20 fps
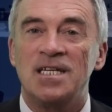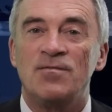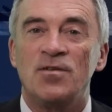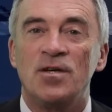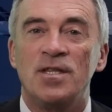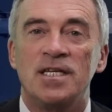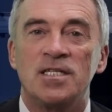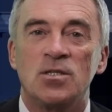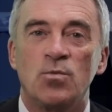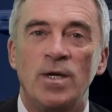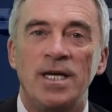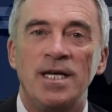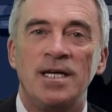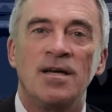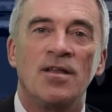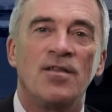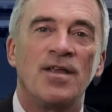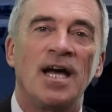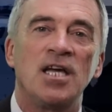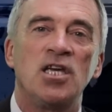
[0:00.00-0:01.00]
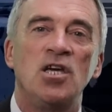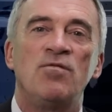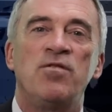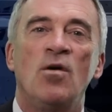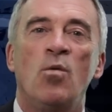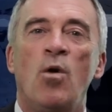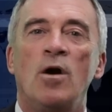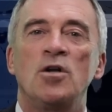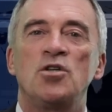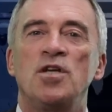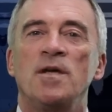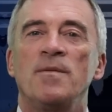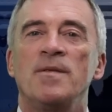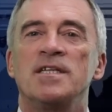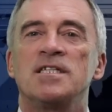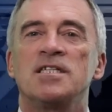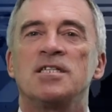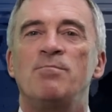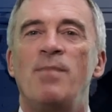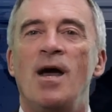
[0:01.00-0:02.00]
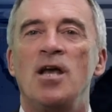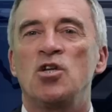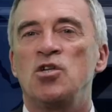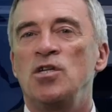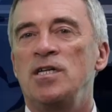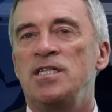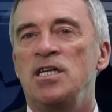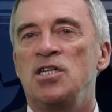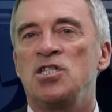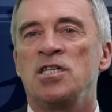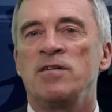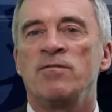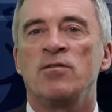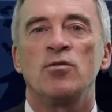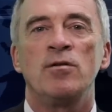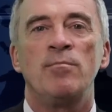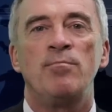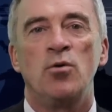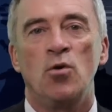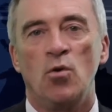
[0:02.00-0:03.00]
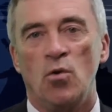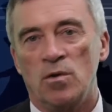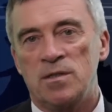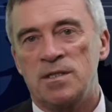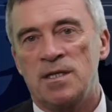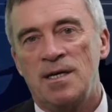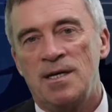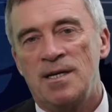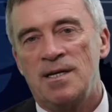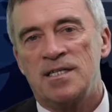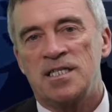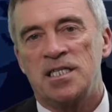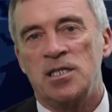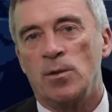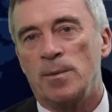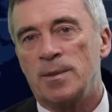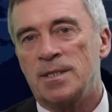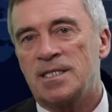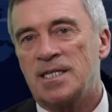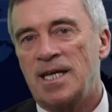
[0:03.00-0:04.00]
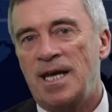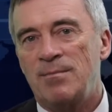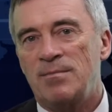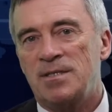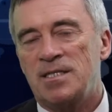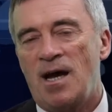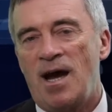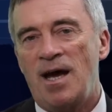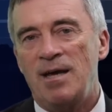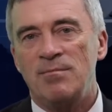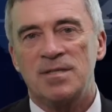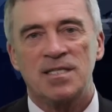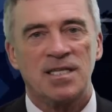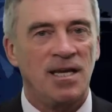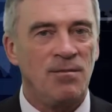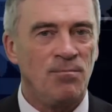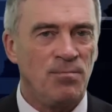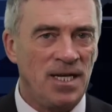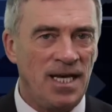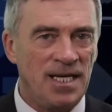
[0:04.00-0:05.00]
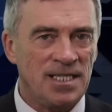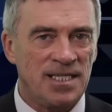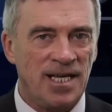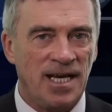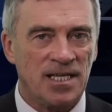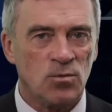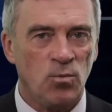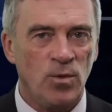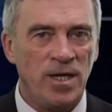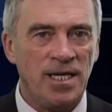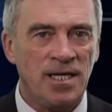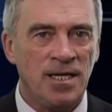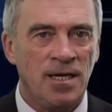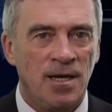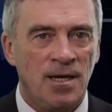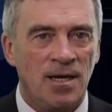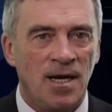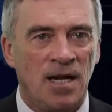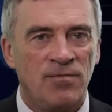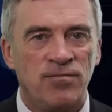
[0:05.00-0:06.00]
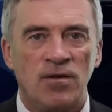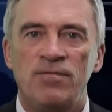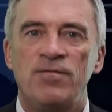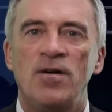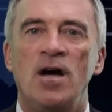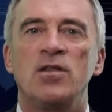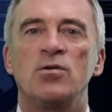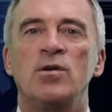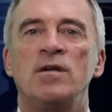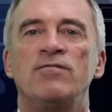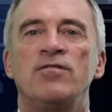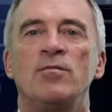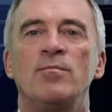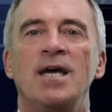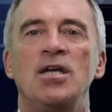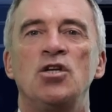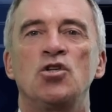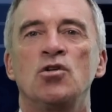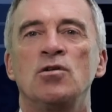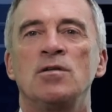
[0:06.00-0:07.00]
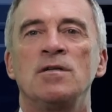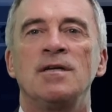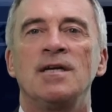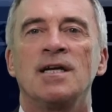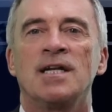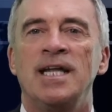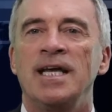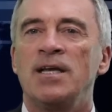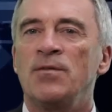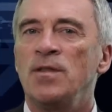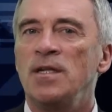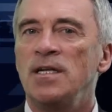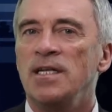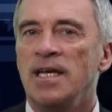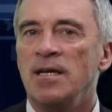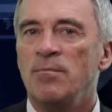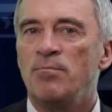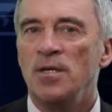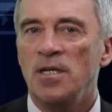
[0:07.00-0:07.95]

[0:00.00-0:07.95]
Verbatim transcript: it for this week. Thank you for watching this special edition of the report. See you at the same time, same place next week, and for further information, click the link